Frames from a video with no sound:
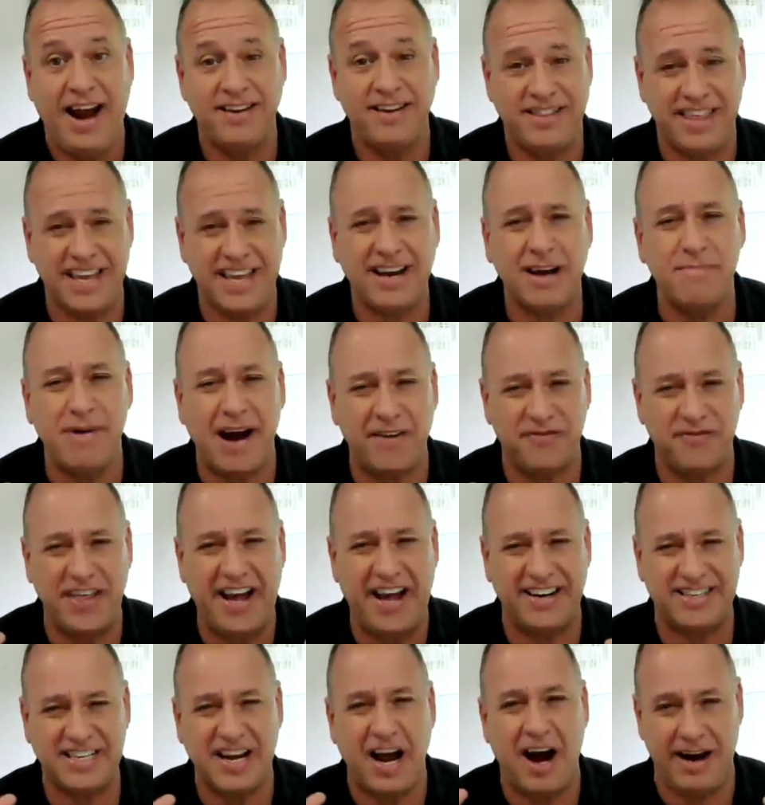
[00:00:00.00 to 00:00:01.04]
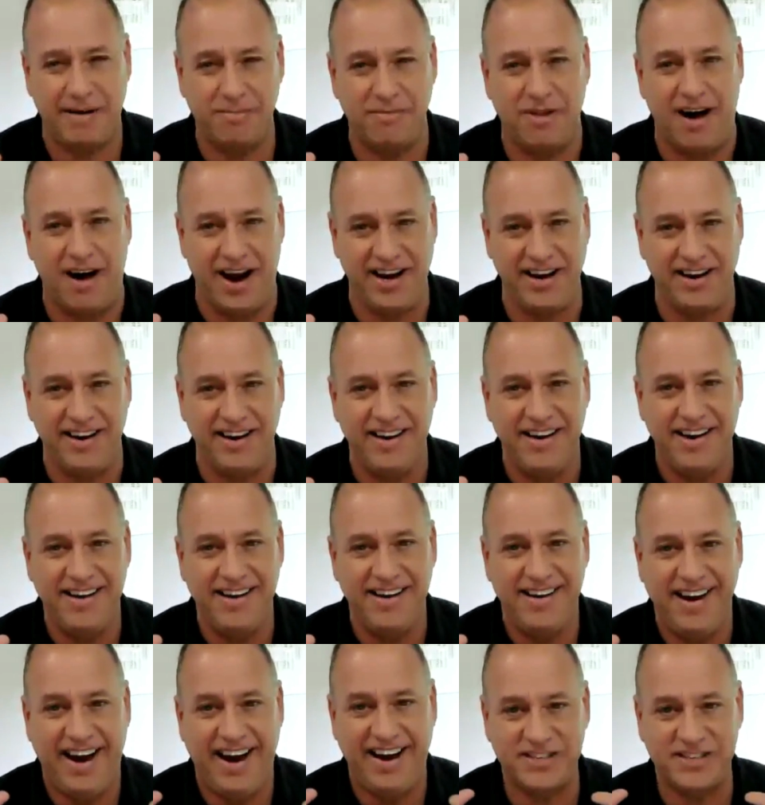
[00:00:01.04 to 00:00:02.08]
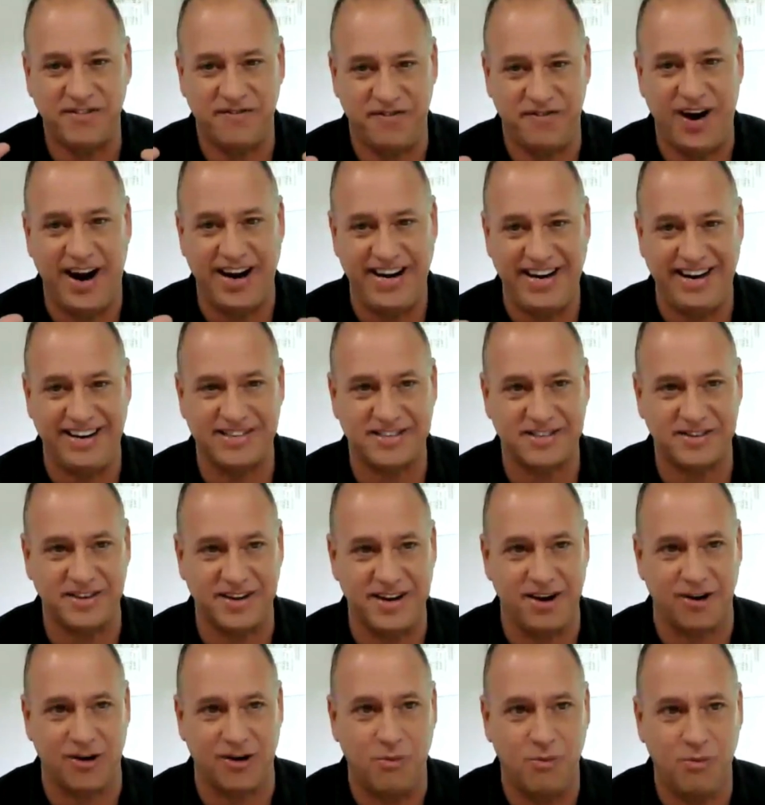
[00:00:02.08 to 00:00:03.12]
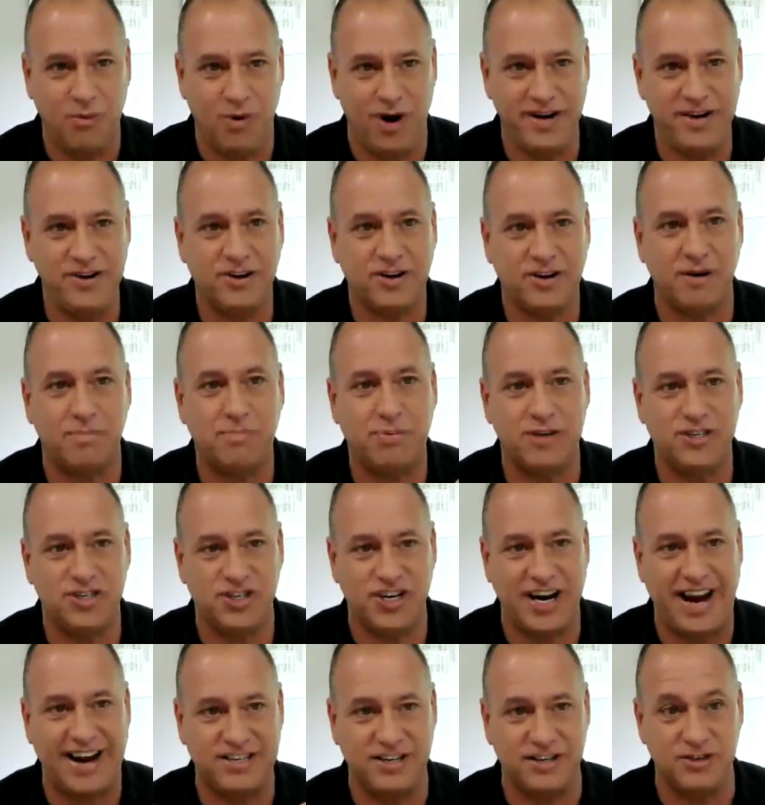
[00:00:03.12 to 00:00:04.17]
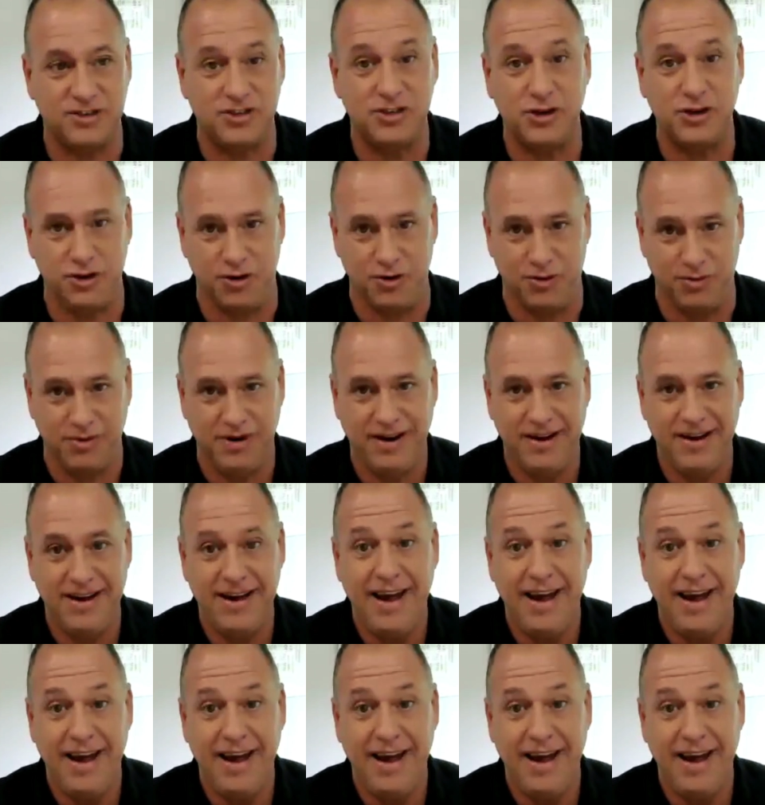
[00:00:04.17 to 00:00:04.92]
And think about that timeline as a finance leader, what you could project and do.